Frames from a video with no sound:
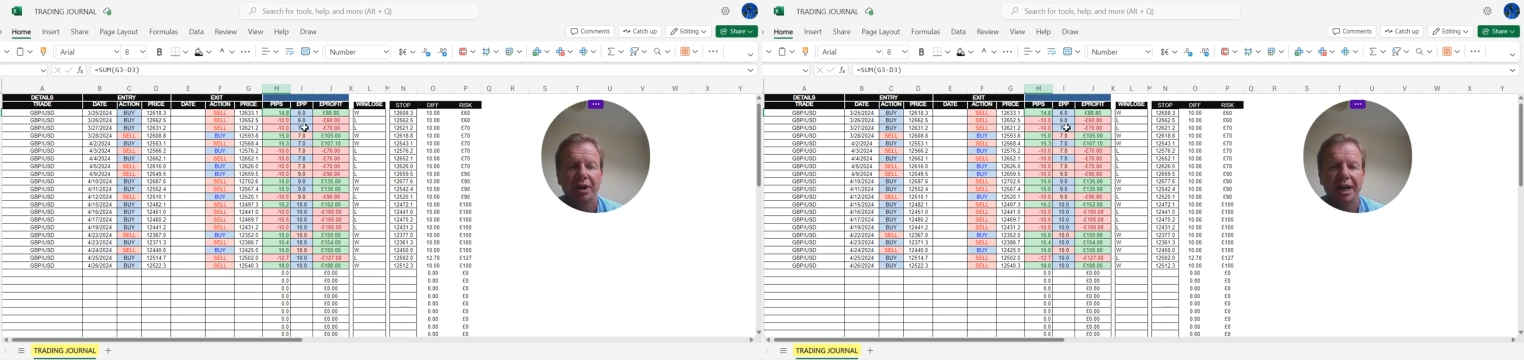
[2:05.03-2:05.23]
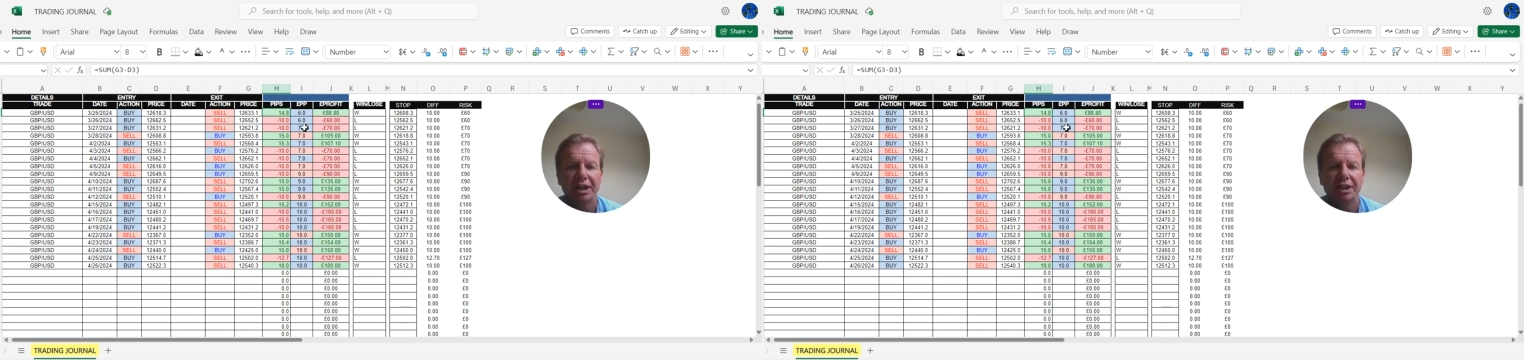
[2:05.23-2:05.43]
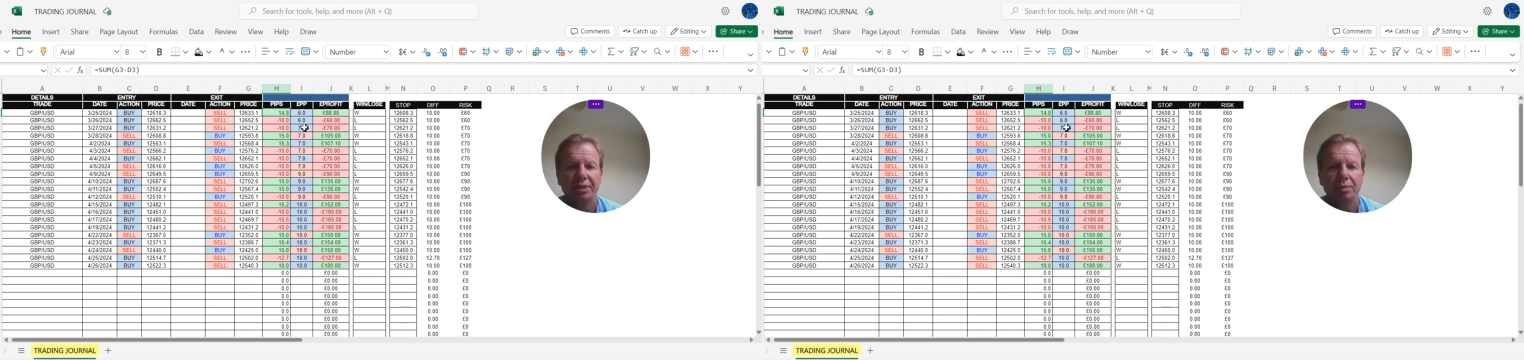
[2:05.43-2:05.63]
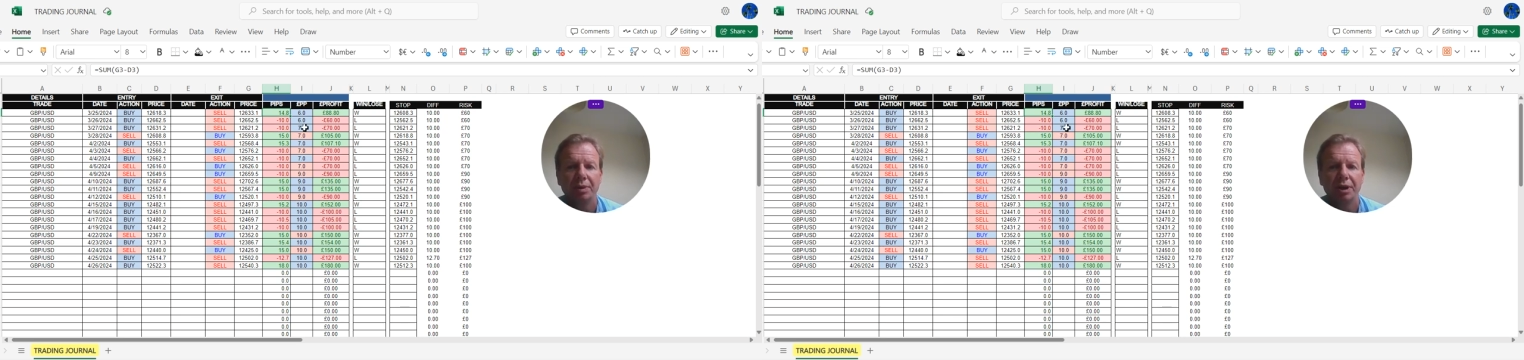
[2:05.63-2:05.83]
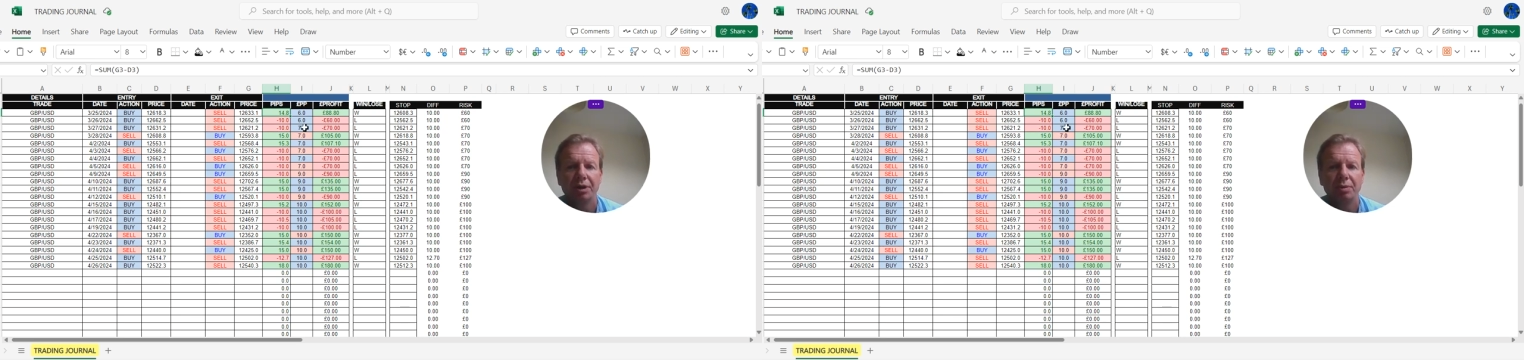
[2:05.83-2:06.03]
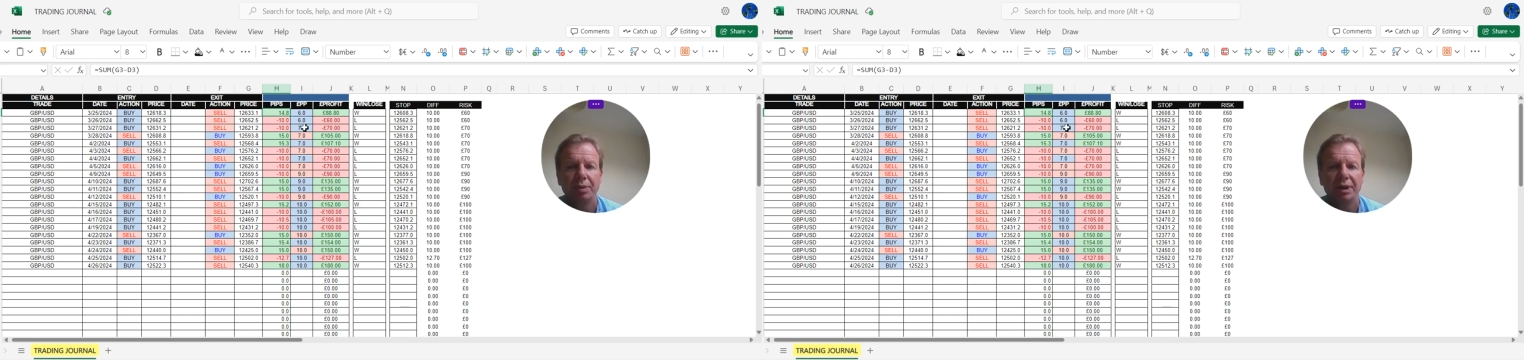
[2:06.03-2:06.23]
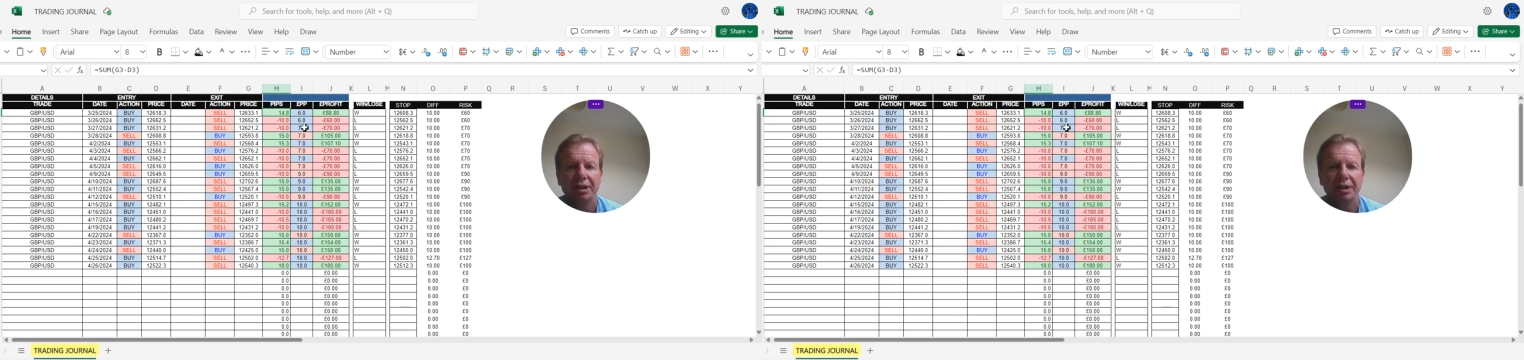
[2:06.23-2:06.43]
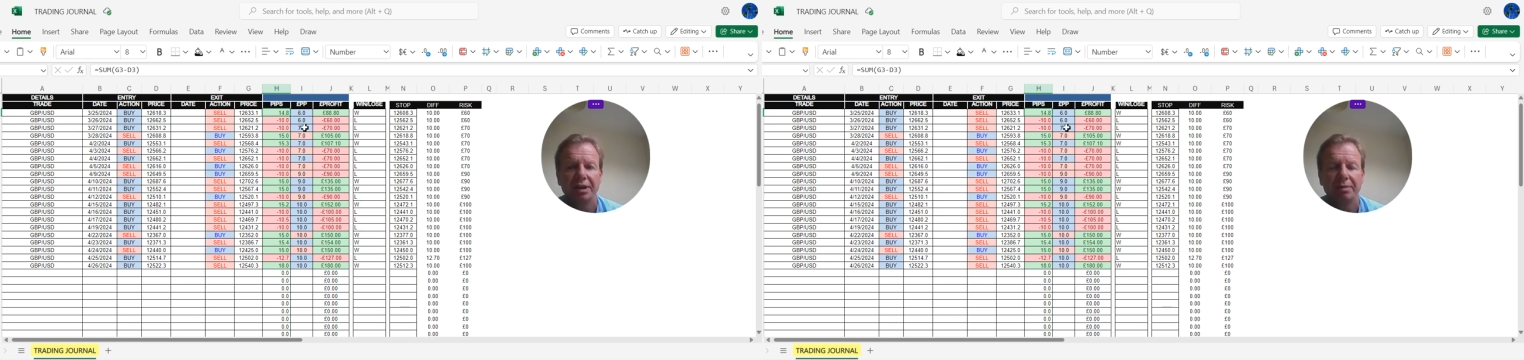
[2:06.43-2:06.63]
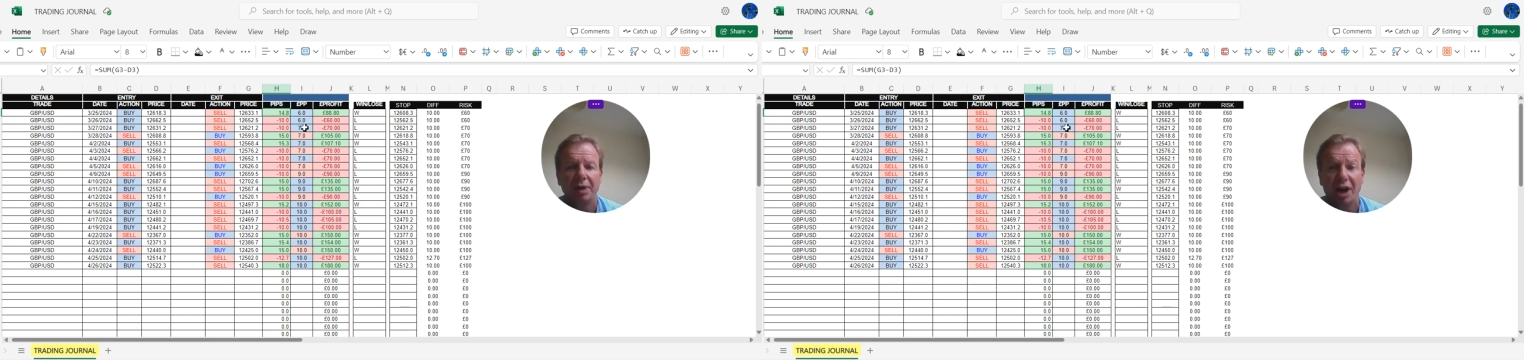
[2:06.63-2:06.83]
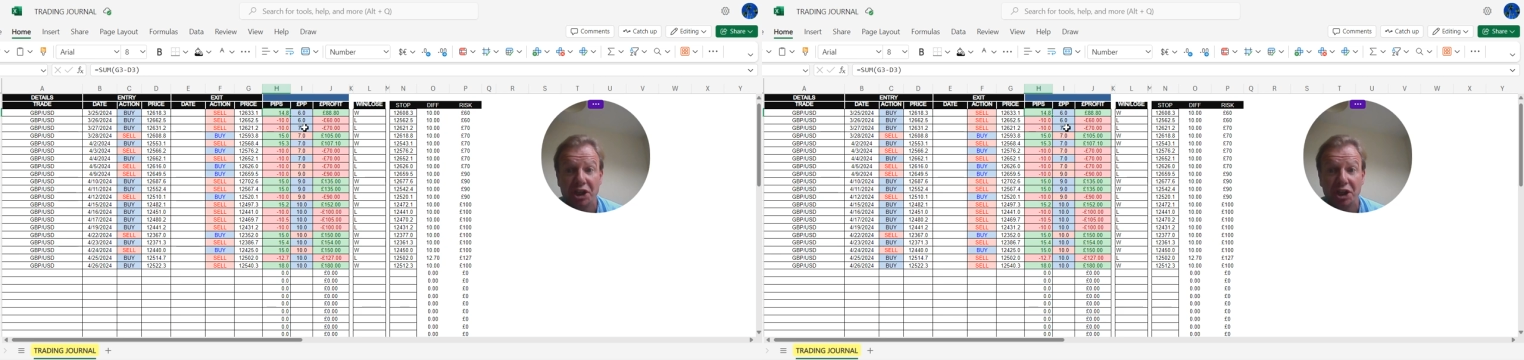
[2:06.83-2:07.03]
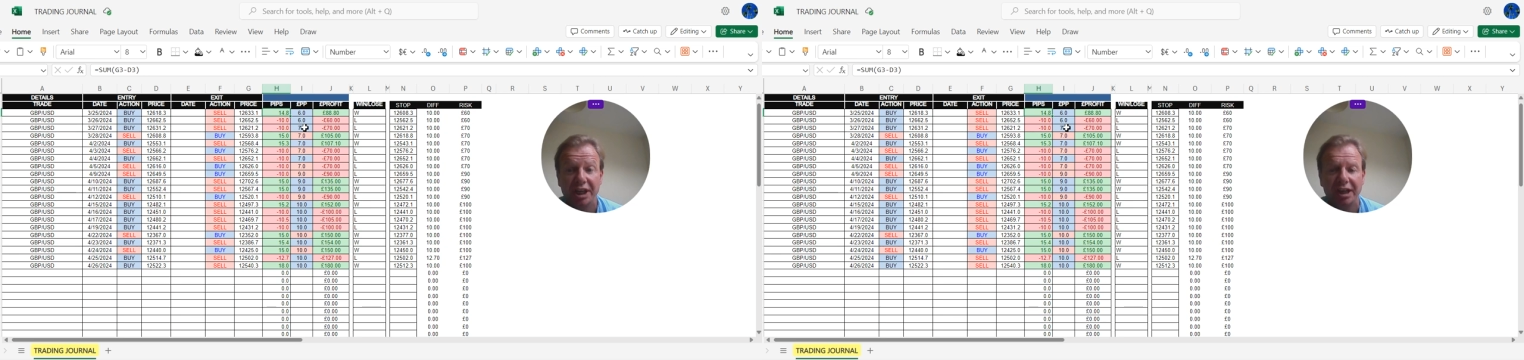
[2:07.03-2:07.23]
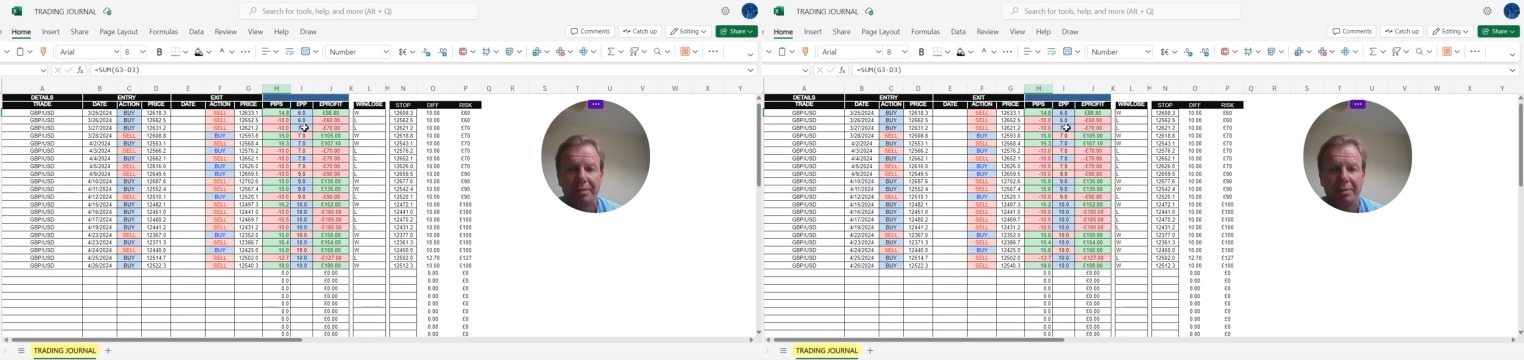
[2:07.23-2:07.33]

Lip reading: I actually work with IG.